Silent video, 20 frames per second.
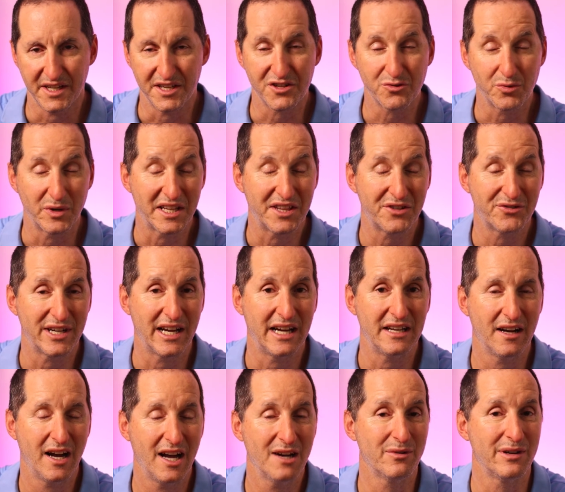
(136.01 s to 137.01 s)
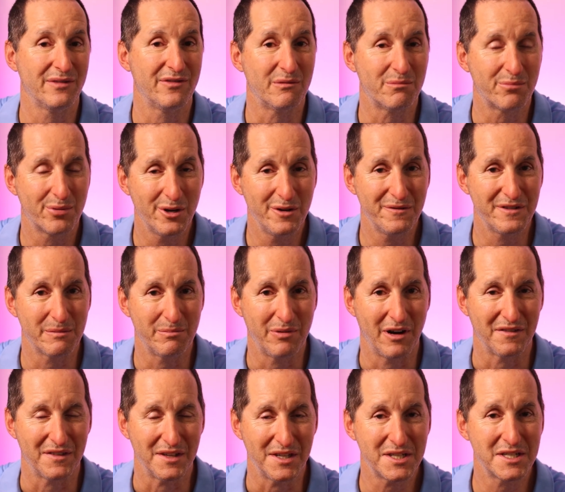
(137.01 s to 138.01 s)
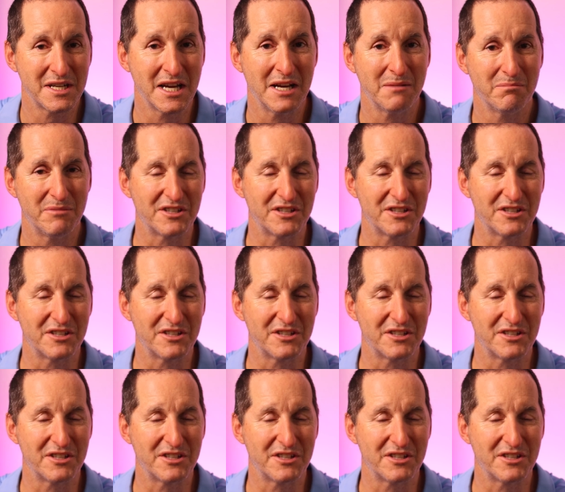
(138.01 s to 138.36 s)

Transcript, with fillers: In 23AI, we've improved upon this,